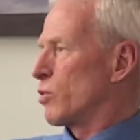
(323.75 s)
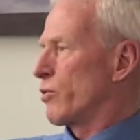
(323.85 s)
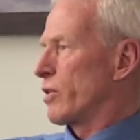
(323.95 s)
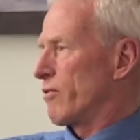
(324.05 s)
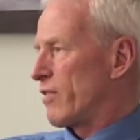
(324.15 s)

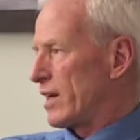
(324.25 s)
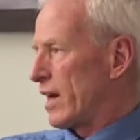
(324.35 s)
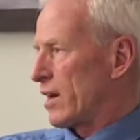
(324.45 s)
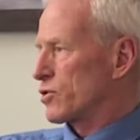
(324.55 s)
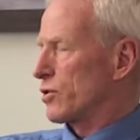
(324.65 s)
both uh,
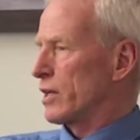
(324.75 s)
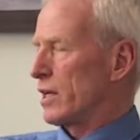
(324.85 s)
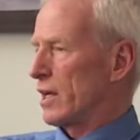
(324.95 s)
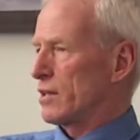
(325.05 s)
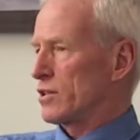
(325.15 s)

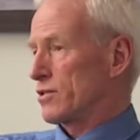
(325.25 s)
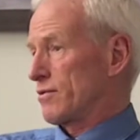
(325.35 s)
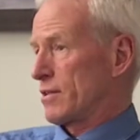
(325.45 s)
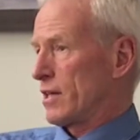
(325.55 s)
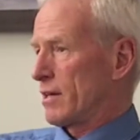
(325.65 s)
financially and
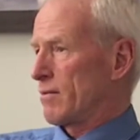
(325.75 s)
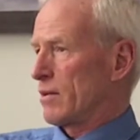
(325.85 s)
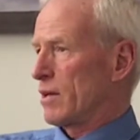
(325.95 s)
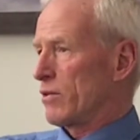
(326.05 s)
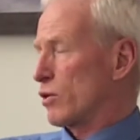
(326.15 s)
just
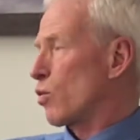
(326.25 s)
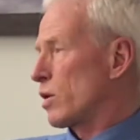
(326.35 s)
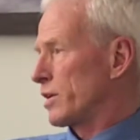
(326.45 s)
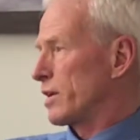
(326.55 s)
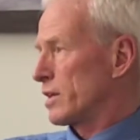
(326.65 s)
their
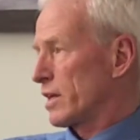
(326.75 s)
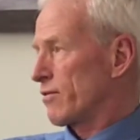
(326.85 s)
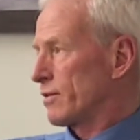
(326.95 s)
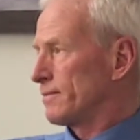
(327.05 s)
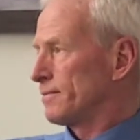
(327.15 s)
quality of
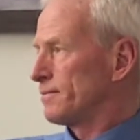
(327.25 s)
life. Yeah.